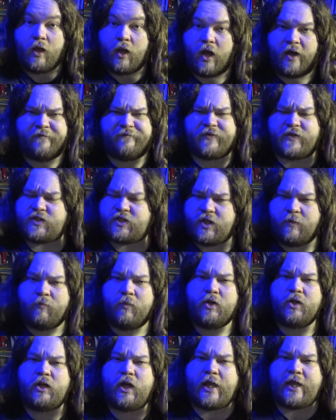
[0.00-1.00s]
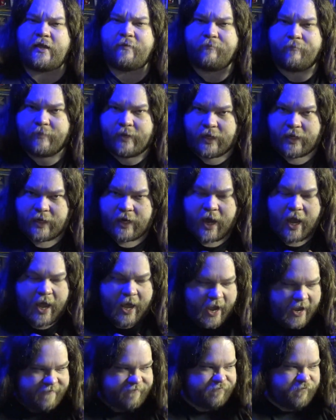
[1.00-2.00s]
And for someone like me,
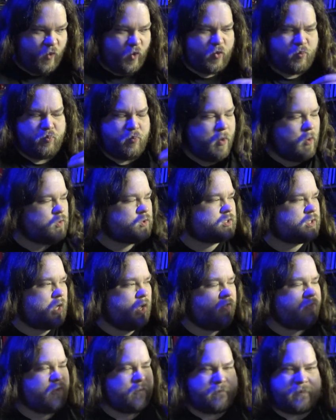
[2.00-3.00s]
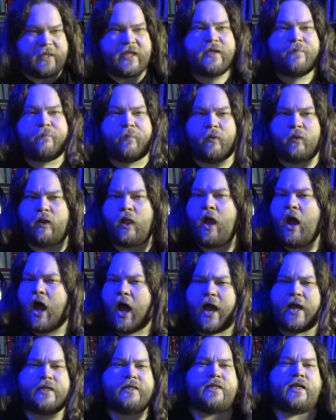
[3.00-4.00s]
and for most other people,
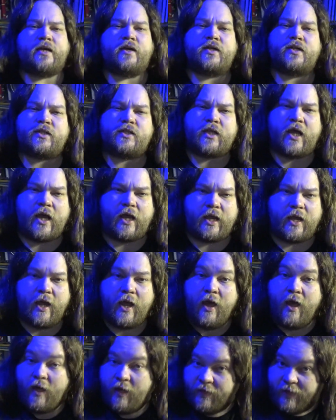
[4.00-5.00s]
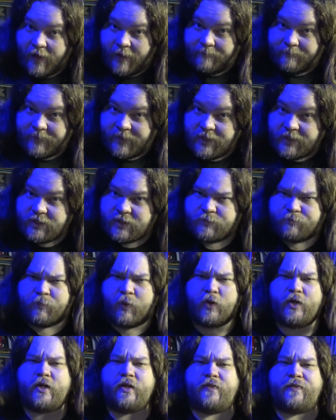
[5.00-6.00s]
I dare say, that means
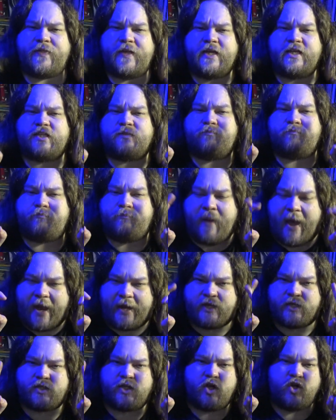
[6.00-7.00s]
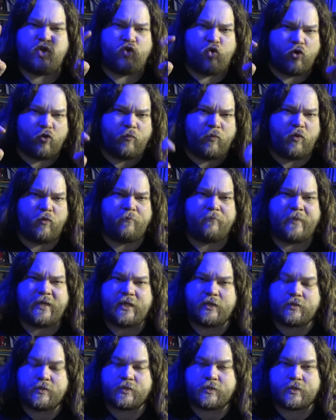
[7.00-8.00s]
putting things back to normal
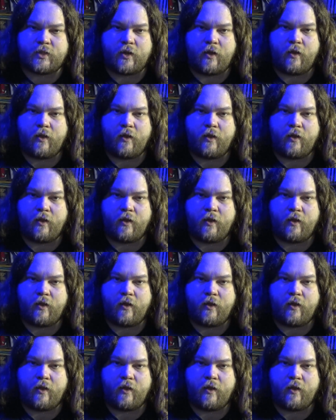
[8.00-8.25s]
means